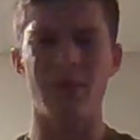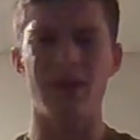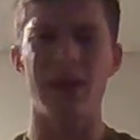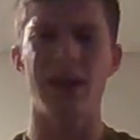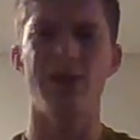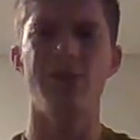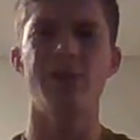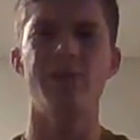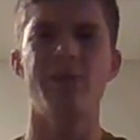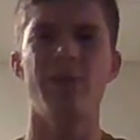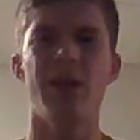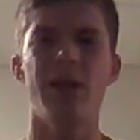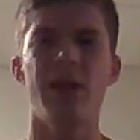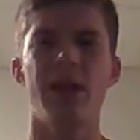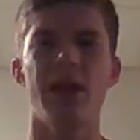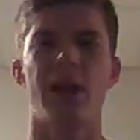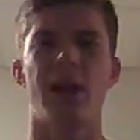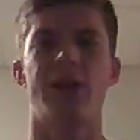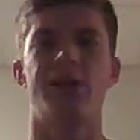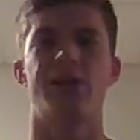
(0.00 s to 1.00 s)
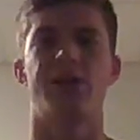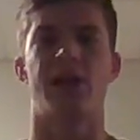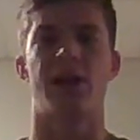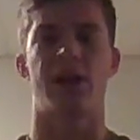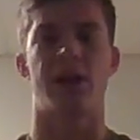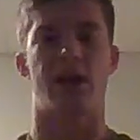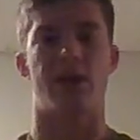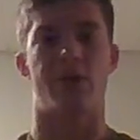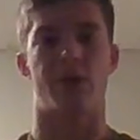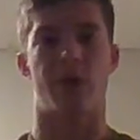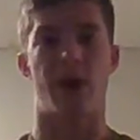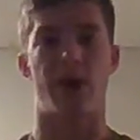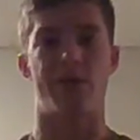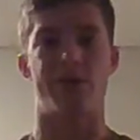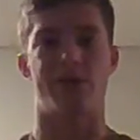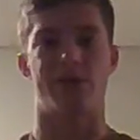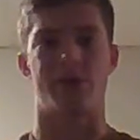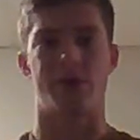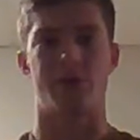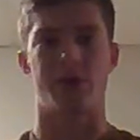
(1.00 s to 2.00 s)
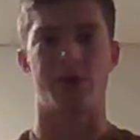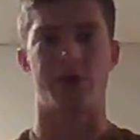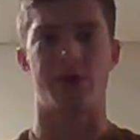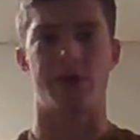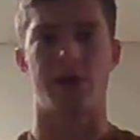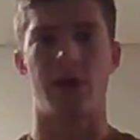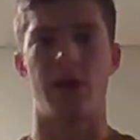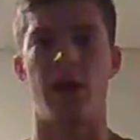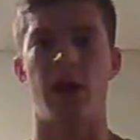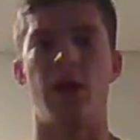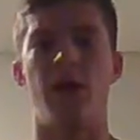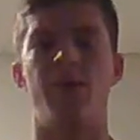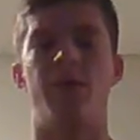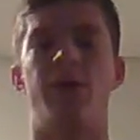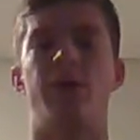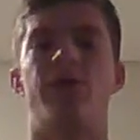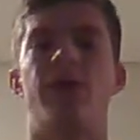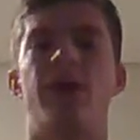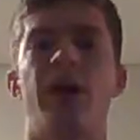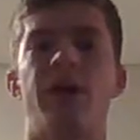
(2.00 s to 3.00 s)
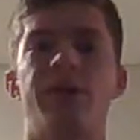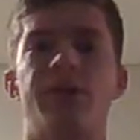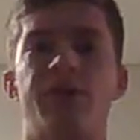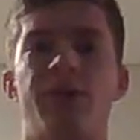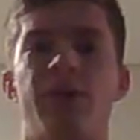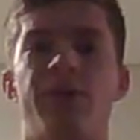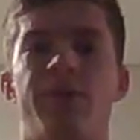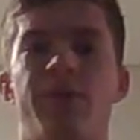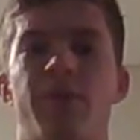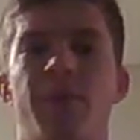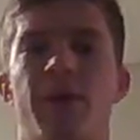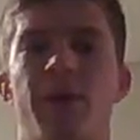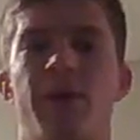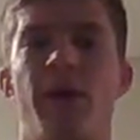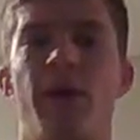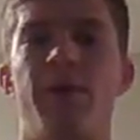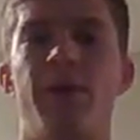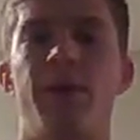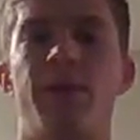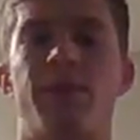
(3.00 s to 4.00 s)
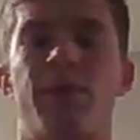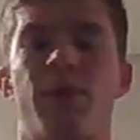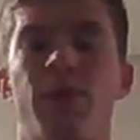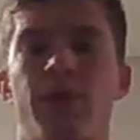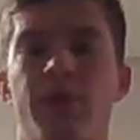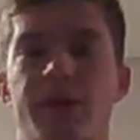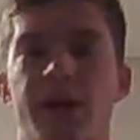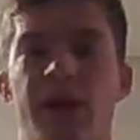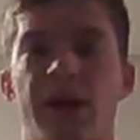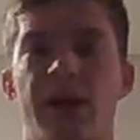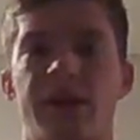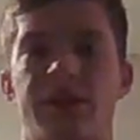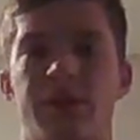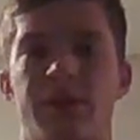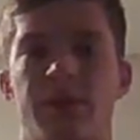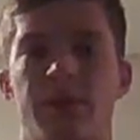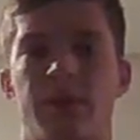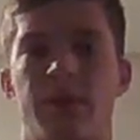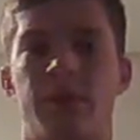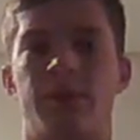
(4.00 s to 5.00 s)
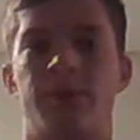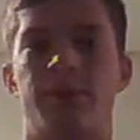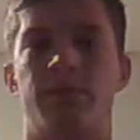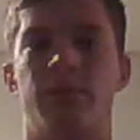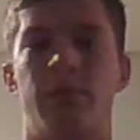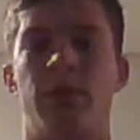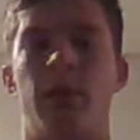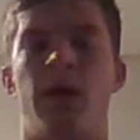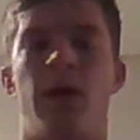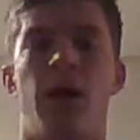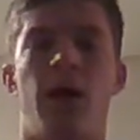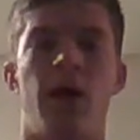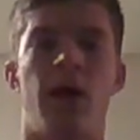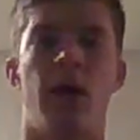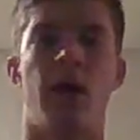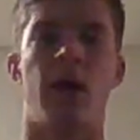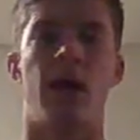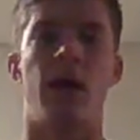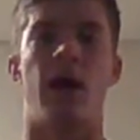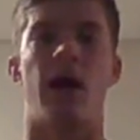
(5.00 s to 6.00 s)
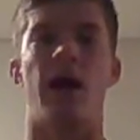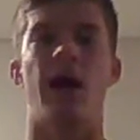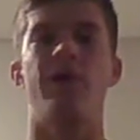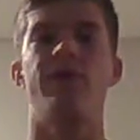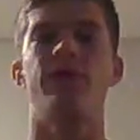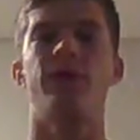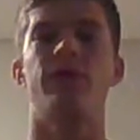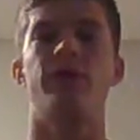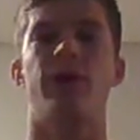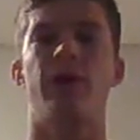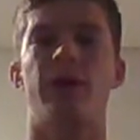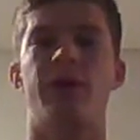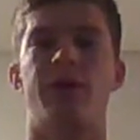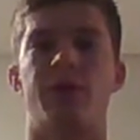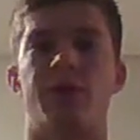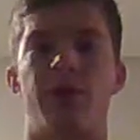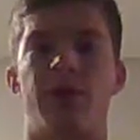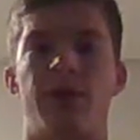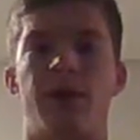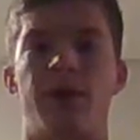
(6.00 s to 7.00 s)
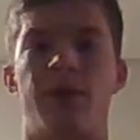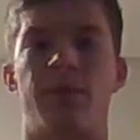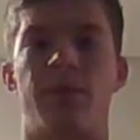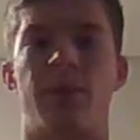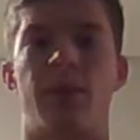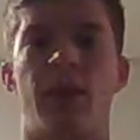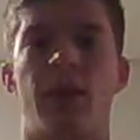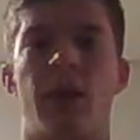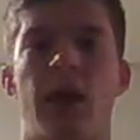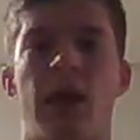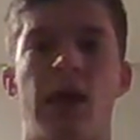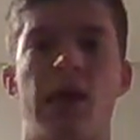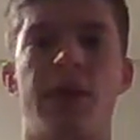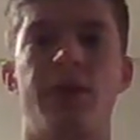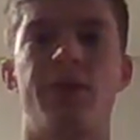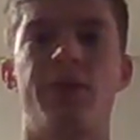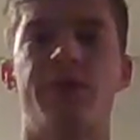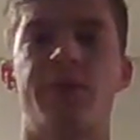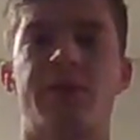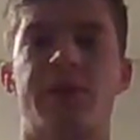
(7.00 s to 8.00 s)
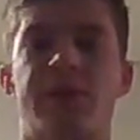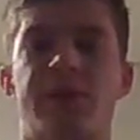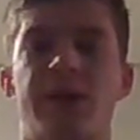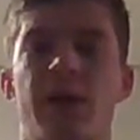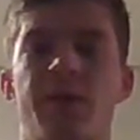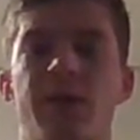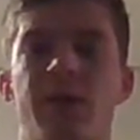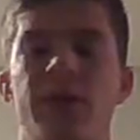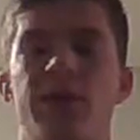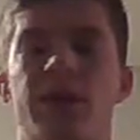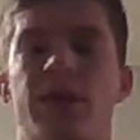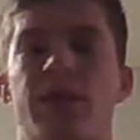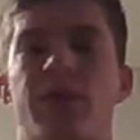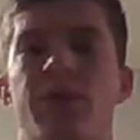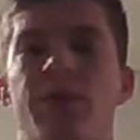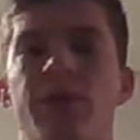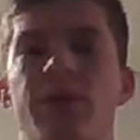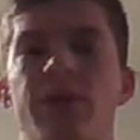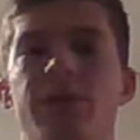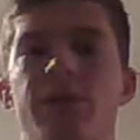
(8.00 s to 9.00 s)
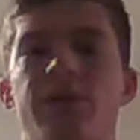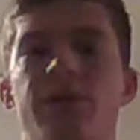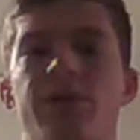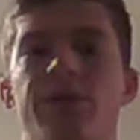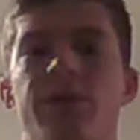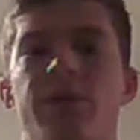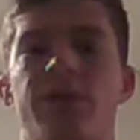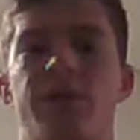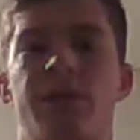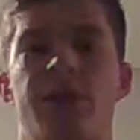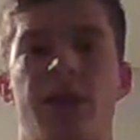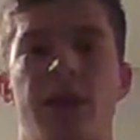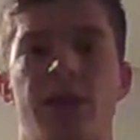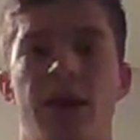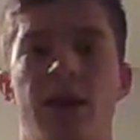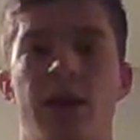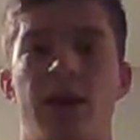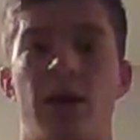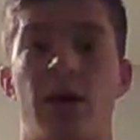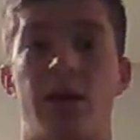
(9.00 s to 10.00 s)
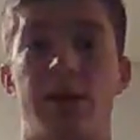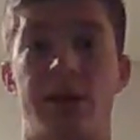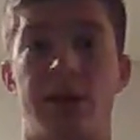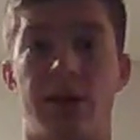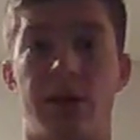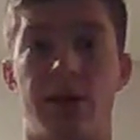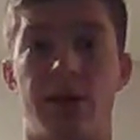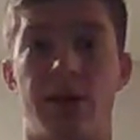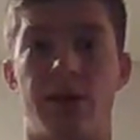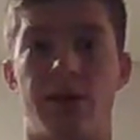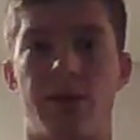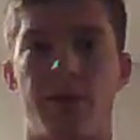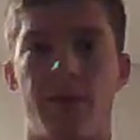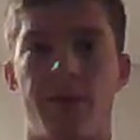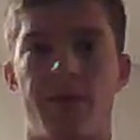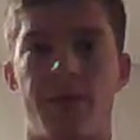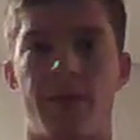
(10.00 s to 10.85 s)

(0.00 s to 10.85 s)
He was mainly educated at private schools, but graduated from a public boys' high school. After graduating, Elon was accepted to the Queen's University in Ontario.